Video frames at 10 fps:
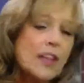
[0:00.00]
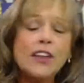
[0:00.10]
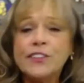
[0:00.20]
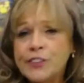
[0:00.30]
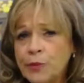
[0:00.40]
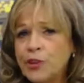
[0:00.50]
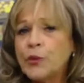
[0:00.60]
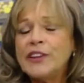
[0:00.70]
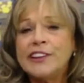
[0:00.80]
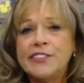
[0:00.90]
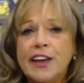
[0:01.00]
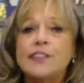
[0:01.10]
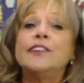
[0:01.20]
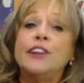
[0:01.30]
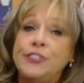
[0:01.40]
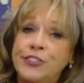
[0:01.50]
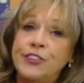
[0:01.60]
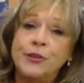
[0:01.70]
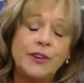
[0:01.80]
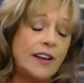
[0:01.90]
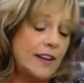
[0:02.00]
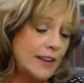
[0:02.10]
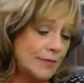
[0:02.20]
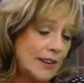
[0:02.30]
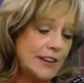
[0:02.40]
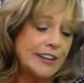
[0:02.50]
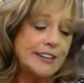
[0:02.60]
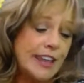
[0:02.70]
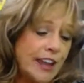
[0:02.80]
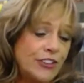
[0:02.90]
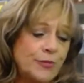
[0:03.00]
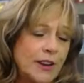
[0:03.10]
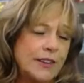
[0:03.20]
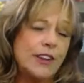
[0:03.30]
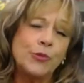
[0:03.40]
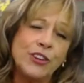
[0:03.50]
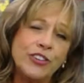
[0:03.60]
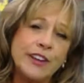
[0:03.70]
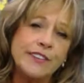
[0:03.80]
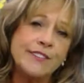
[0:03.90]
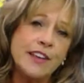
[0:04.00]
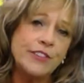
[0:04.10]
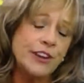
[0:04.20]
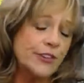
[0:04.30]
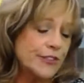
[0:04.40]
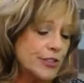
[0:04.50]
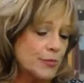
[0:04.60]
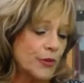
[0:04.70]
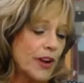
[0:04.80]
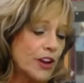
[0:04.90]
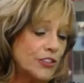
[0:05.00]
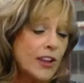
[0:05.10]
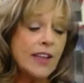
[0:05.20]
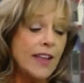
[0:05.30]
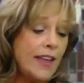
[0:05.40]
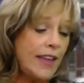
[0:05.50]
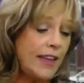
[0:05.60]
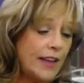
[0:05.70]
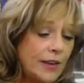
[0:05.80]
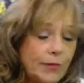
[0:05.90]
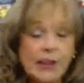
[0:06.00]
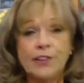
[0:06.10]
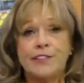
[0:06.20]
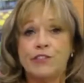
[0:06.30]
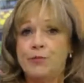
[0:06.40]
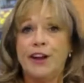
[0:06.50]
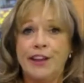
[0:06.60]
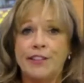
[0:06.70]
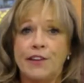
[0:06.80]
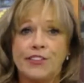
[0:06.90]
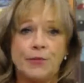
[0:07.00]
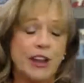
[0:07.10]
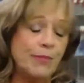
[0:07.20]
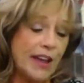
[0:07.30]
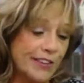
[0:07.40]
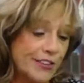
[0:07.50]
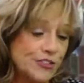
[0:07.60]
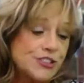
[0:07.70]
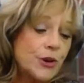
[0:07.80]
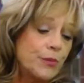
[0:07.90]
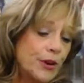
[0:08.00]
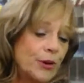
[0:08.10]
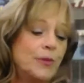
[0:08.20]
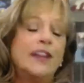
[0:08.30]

Subsequently, that led to an engagement, originally 7 years at the Mirage. And because everybody loves him and he packs the showroom,